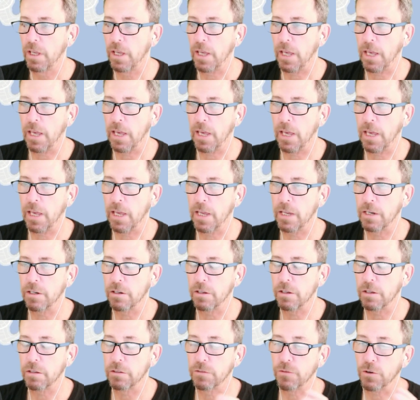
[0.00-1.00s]
And
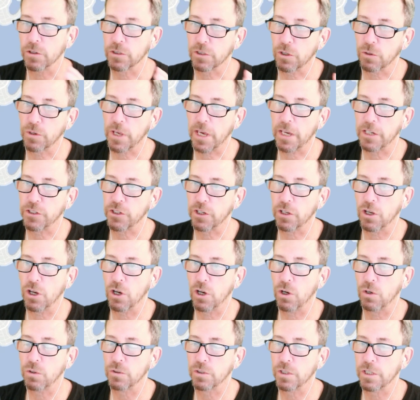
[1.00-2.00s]
as far as location
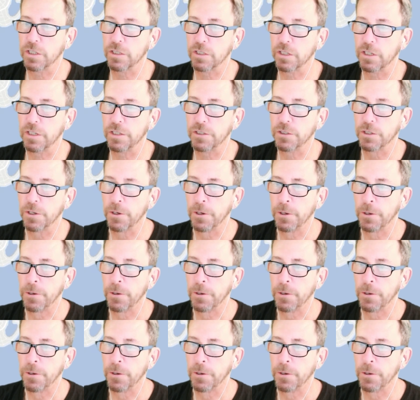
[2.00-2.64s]
goes, this is